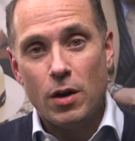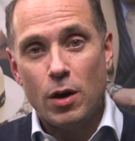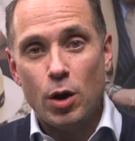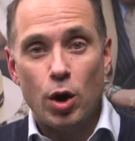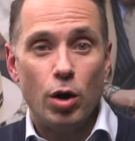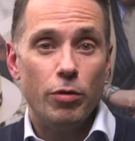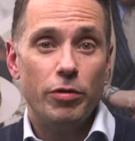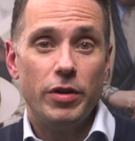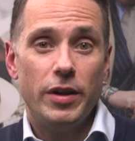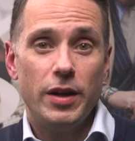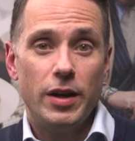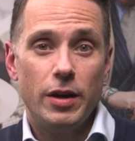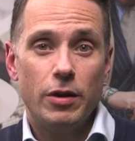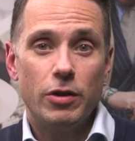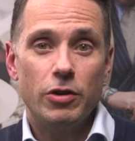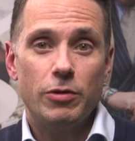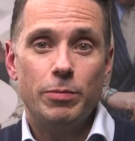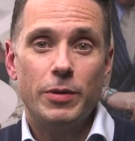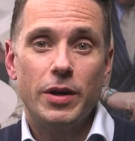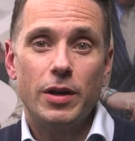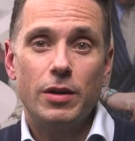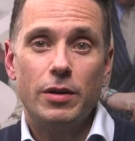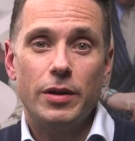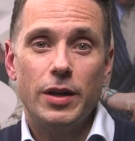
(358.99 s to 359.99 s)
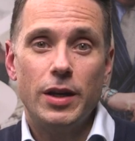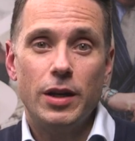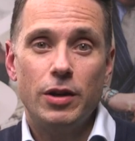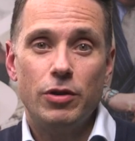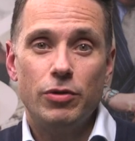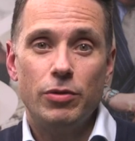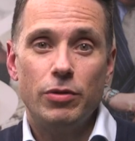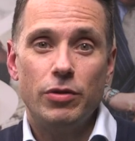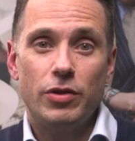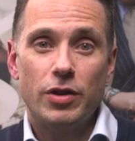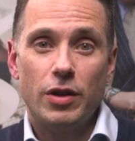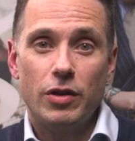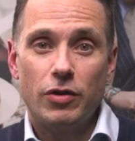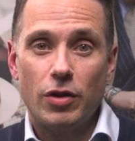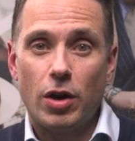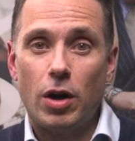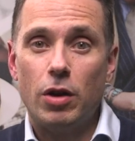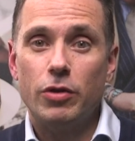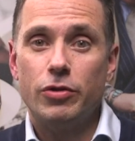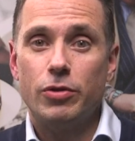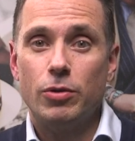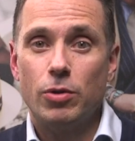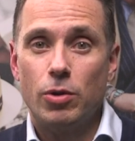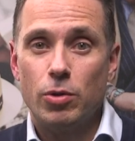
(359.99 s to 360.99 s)
Over the years, Michael Andrews has
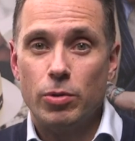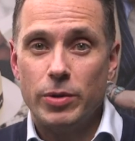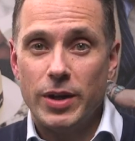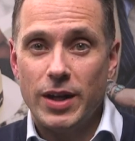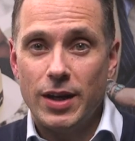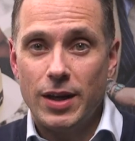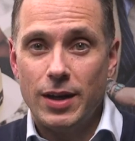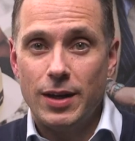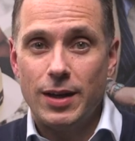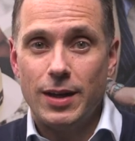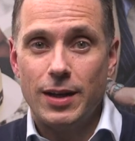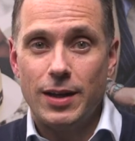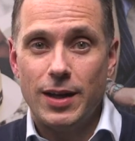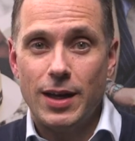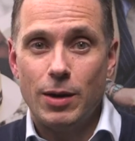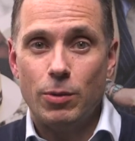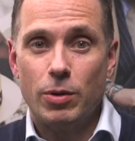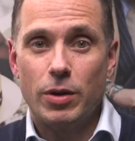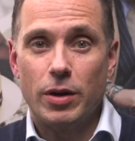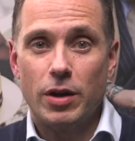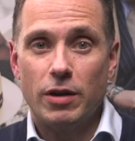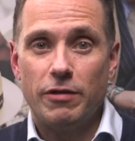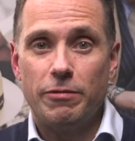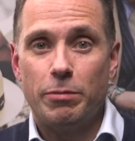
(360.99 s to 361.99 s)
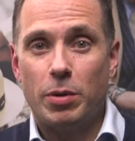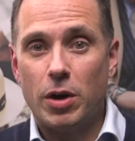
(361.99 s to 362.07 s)
also created a network of